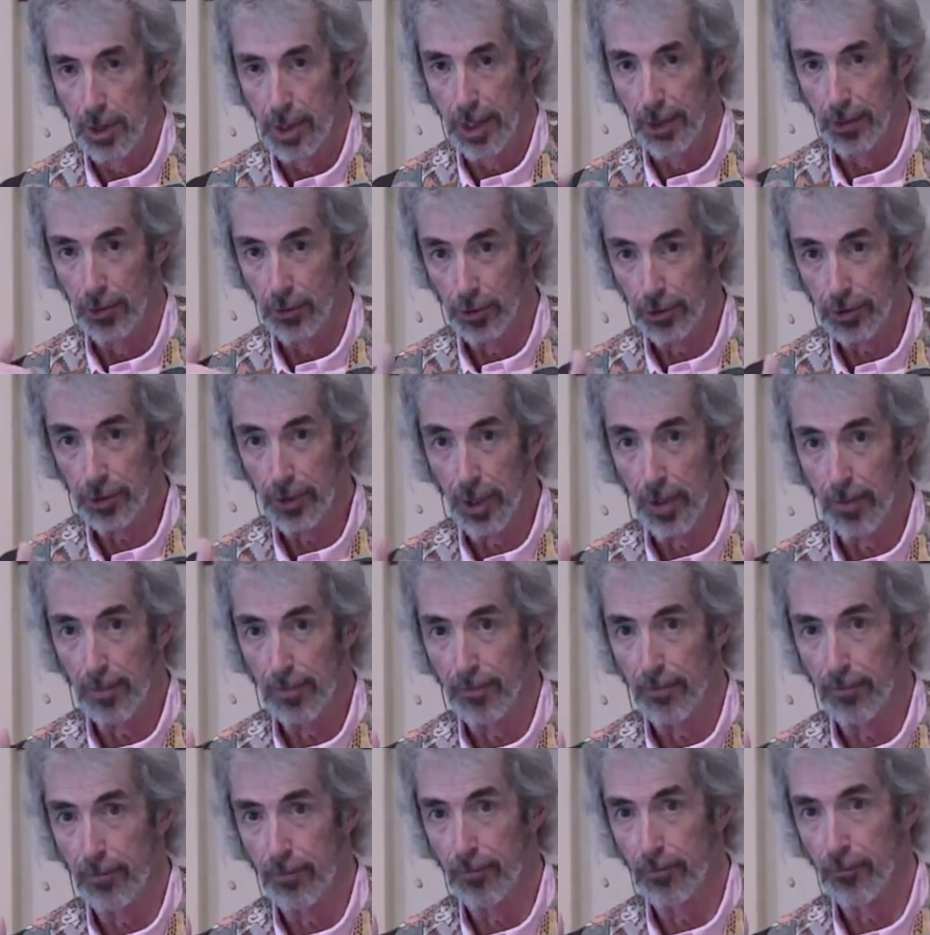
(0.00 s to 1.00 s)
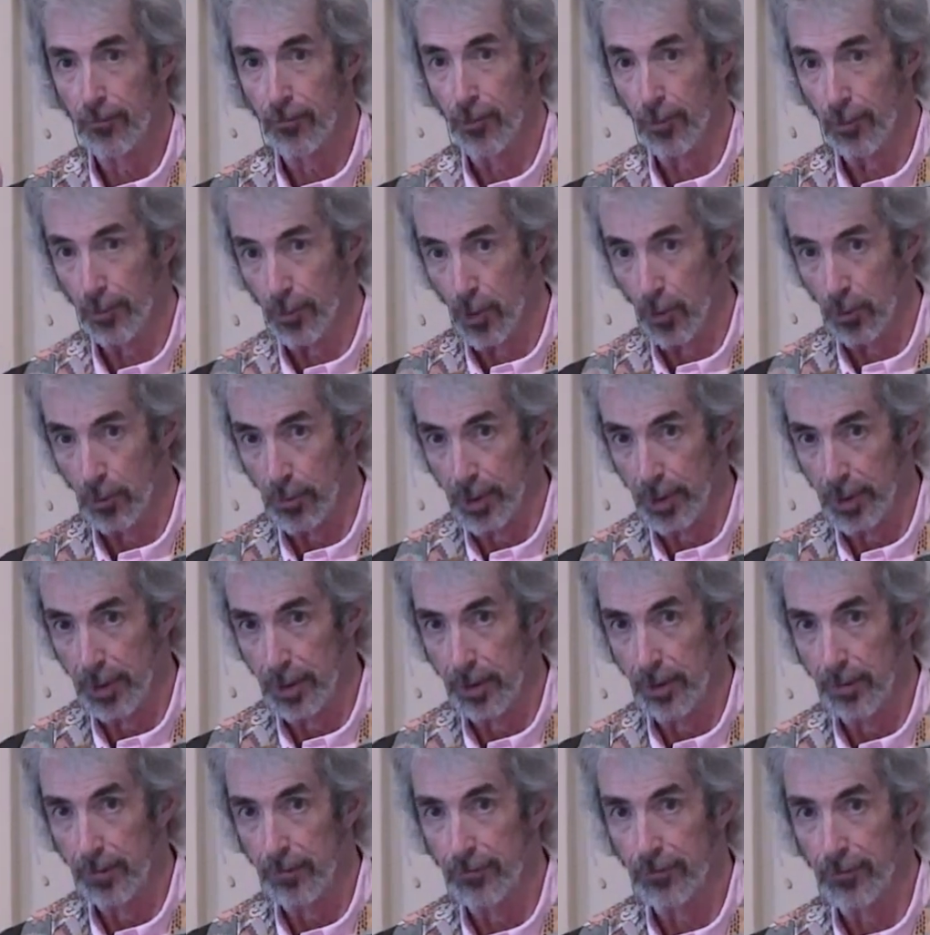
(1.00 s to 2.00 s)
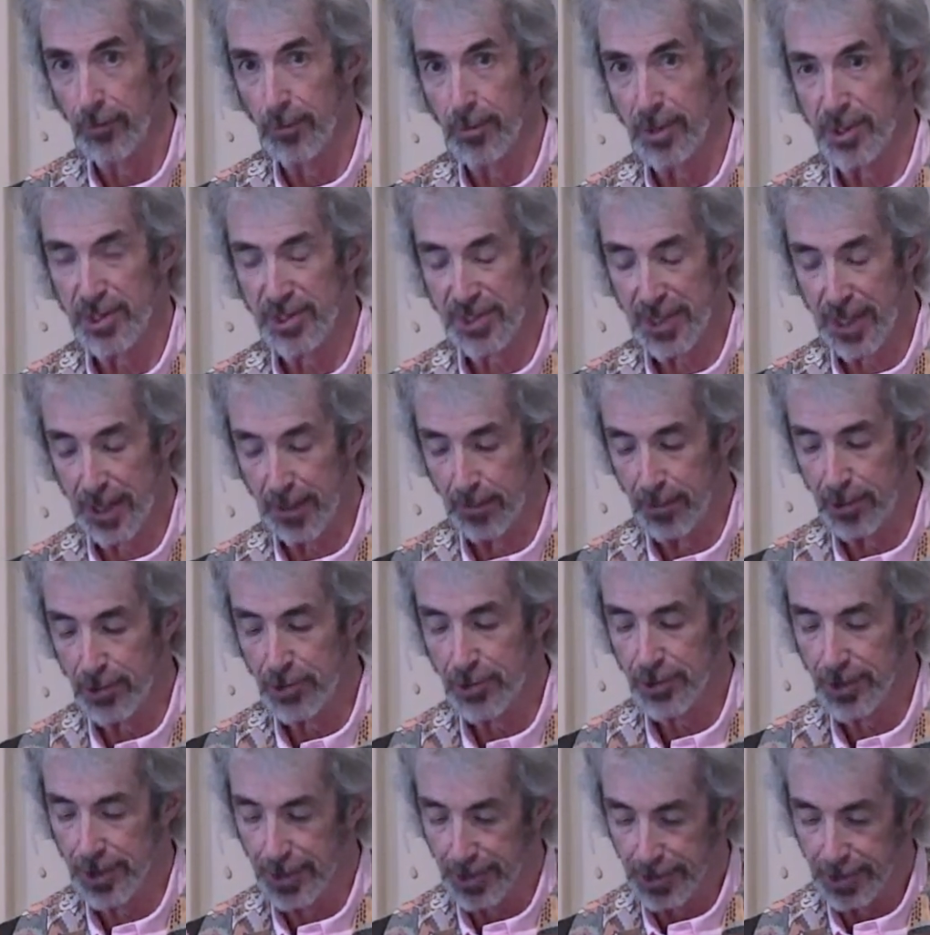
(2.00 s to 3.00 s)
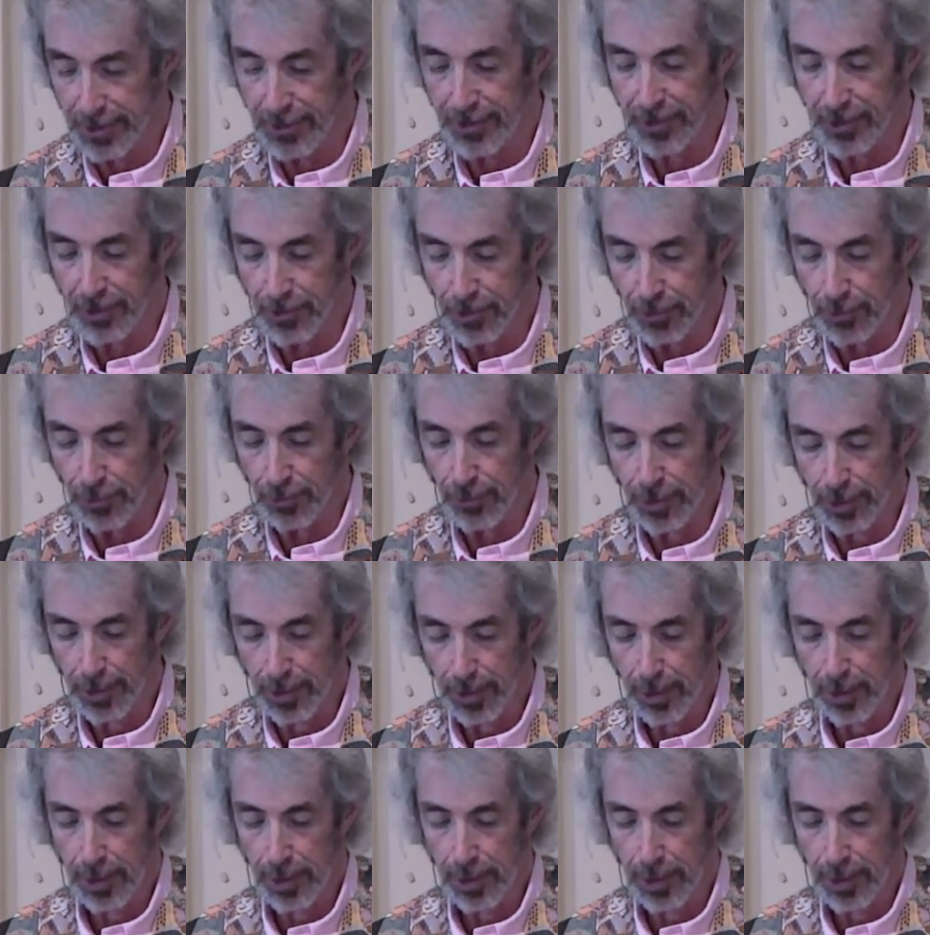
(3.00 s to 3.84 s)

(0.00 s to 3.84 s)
I looked up for a moment from my sandwich. He continued.